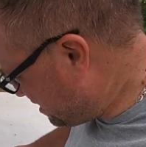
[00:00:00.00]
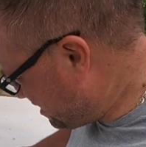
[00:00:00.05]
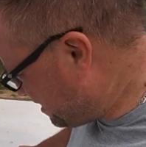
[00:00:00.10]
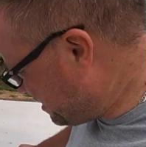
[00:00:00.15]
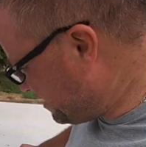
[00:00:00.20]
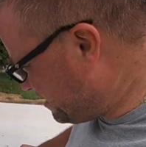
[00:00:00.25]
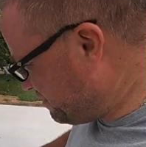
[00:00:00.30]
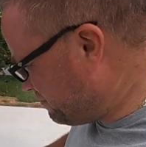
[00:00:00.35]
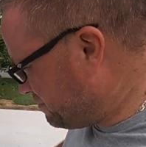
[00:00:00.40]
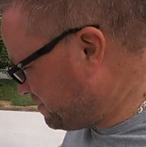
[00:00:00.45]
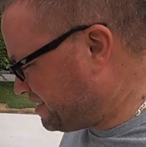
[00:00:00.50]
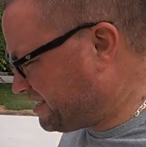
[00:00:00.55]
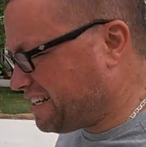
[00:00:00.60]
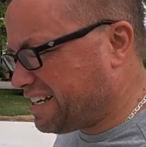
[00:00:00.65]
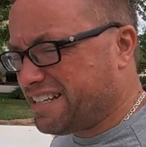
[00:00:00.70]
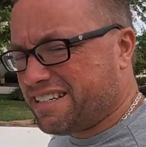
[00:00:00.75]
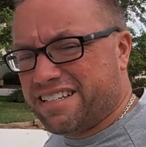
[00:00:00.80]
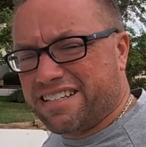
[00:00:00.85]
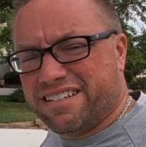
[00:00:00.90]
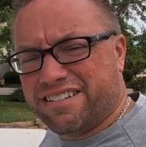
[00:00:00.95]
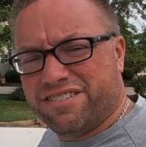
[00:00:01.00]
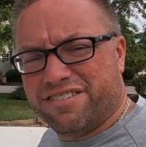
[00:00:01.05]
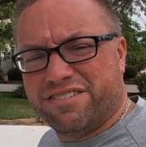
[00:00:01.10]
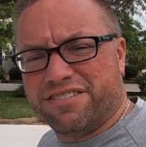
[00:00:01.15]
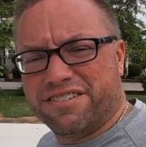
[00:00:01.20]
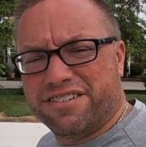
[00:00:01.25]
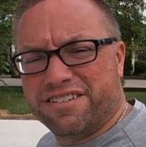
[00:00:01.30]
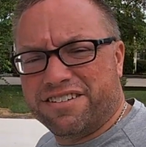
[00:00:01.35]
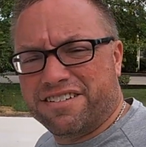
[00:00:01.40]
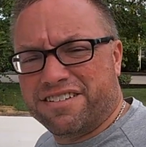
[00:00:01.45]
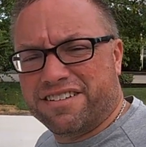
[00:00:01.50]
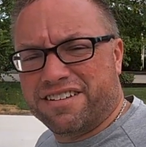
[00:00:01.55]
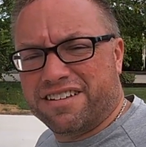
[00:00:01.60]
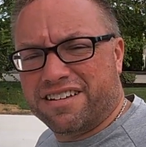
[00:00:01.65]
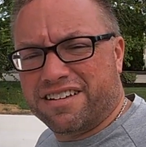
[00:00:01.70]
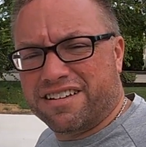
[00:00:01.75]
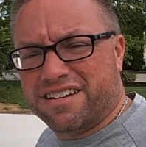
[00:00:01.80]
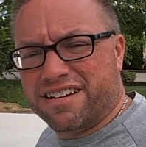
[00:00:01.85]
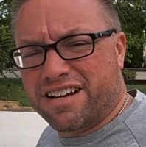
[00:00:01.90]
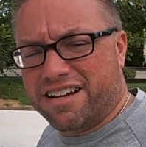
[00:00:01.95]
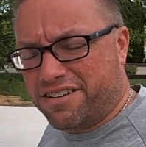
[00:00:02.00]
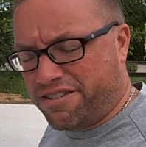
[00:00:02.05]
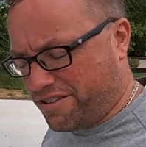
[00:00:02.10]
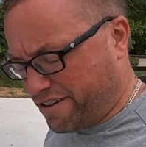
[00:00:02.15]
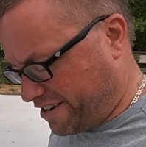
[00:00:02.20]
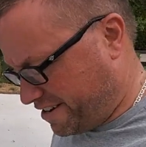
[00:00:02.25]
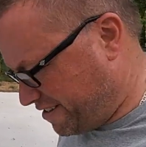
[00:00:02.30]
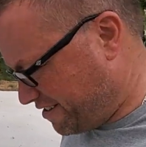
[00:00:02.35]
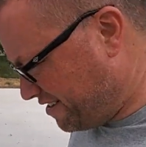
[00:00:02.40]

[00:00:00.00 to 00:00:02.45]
I am standing on concrete.